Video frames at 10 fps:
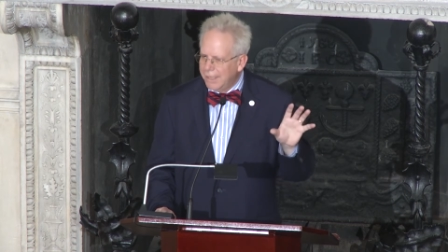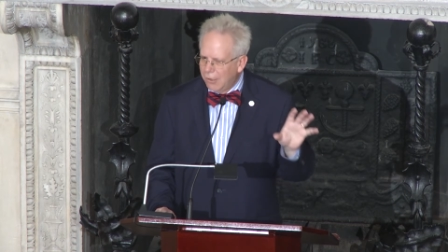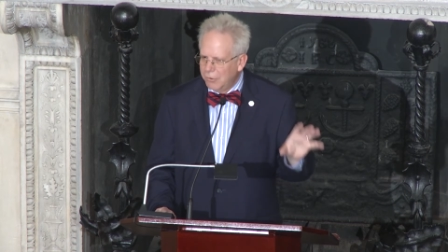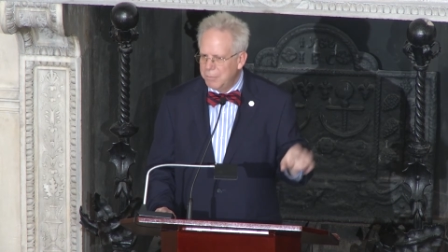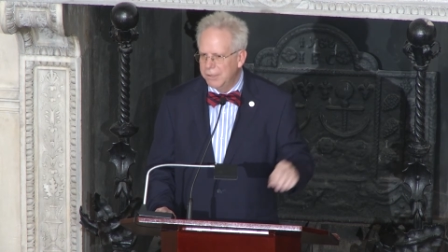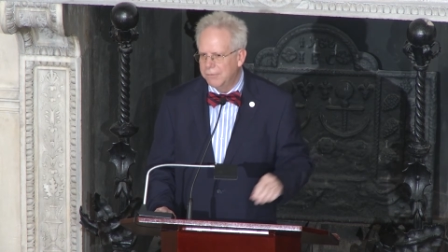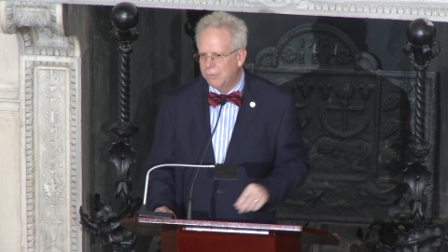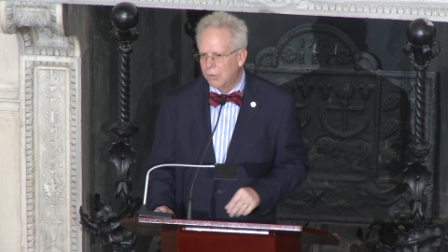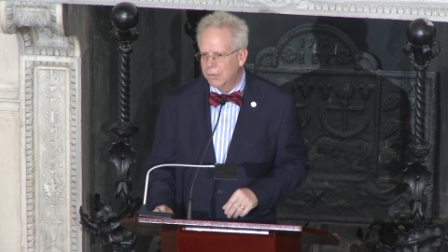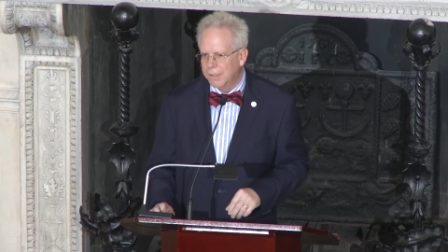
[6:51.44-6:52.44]
That would be the
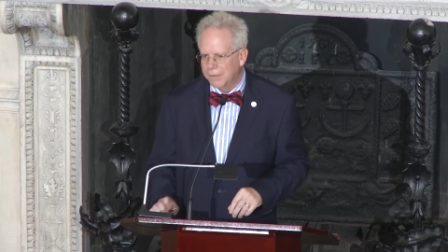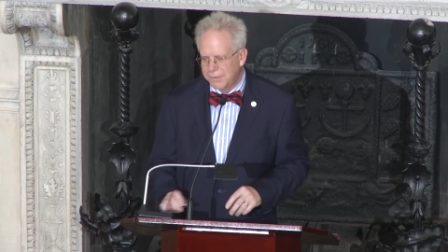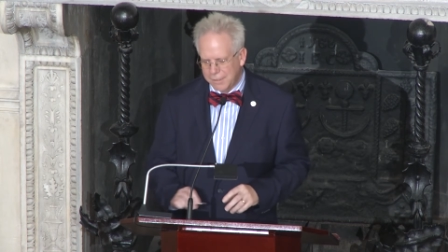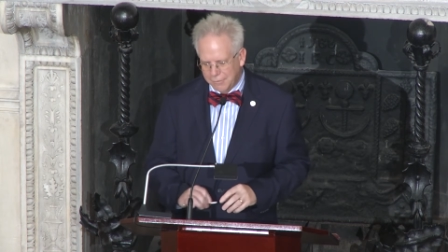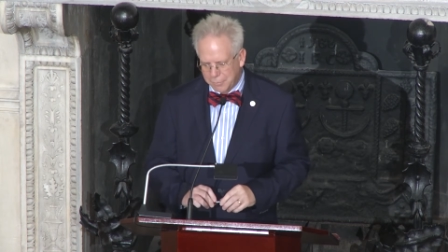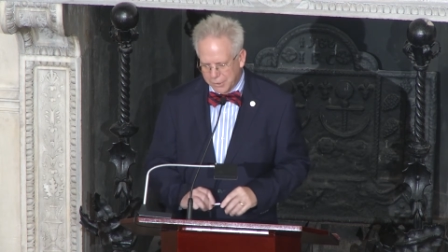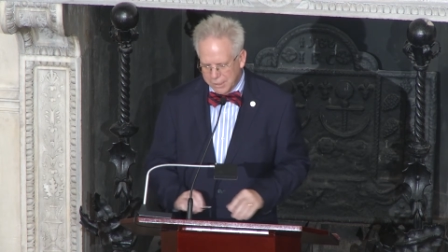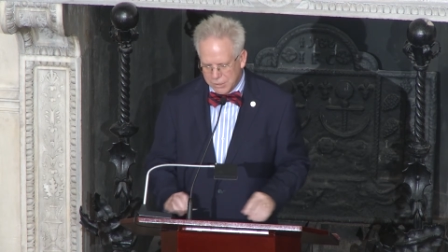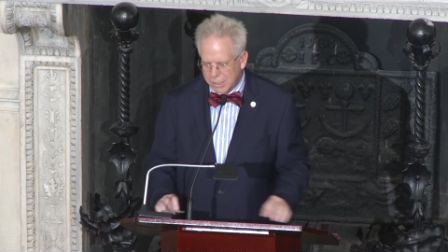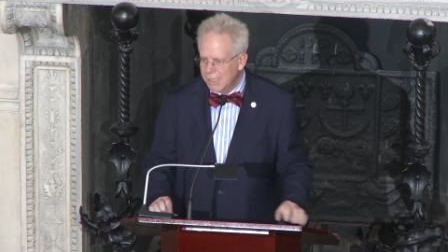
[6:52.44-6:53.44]
focus of
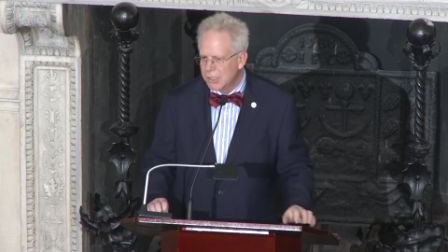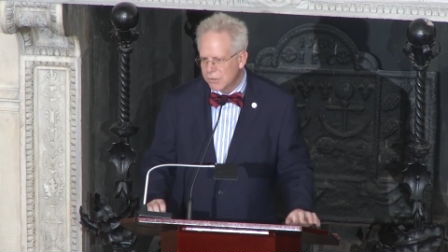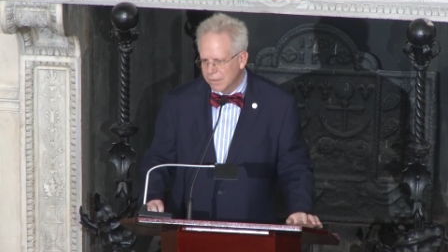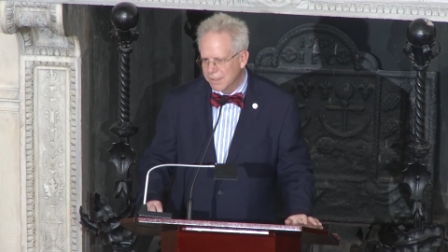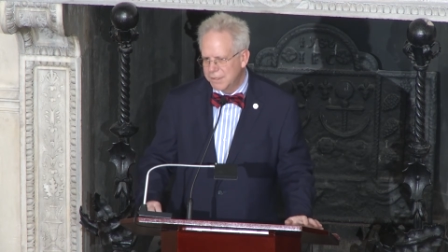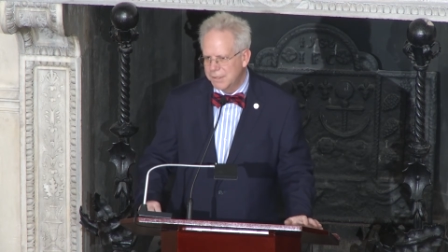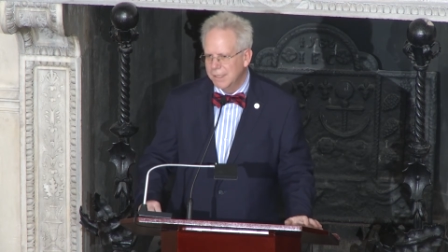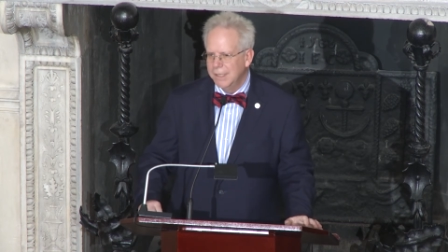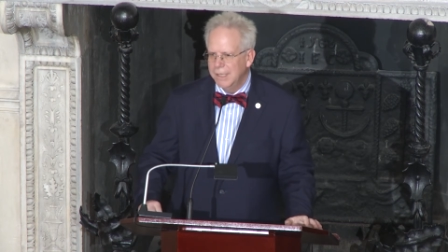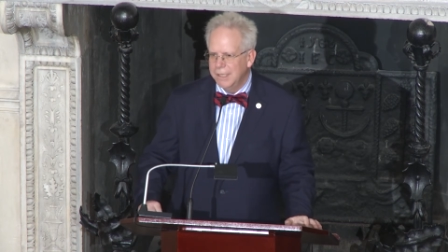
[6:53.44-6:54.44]
British interest
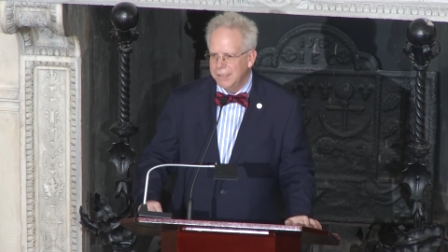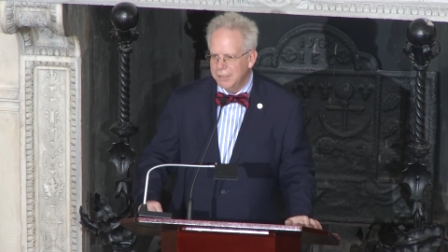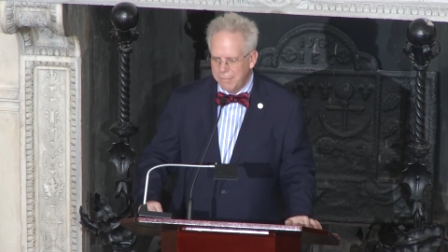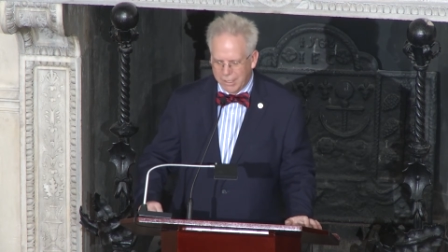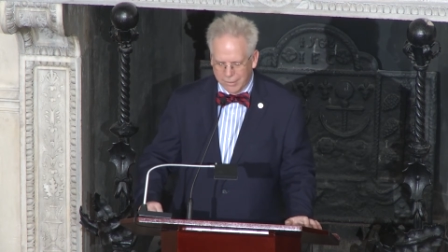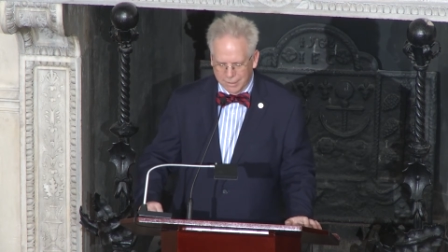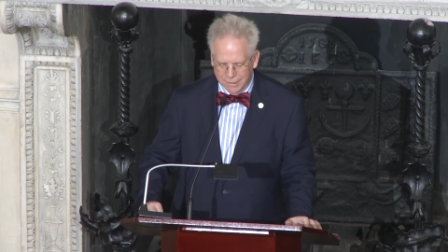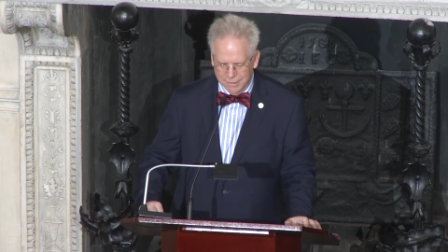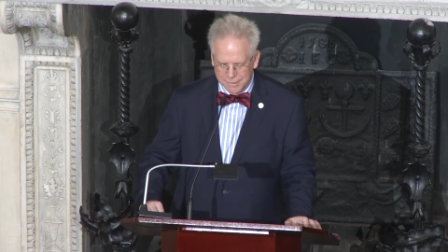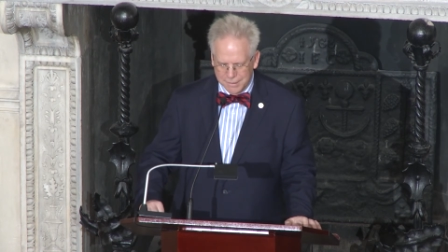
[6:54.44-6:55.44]
in the
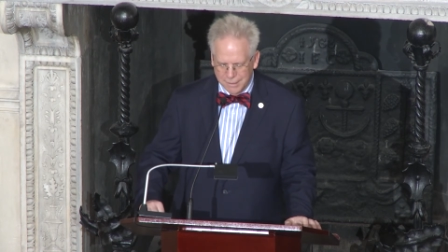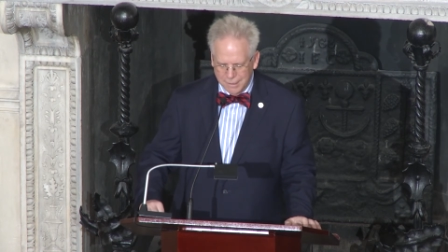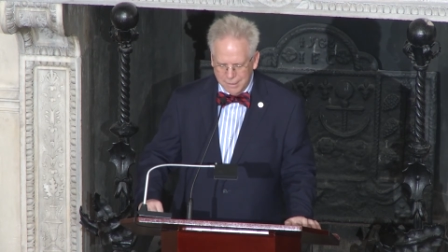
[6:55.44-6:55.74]
Americas.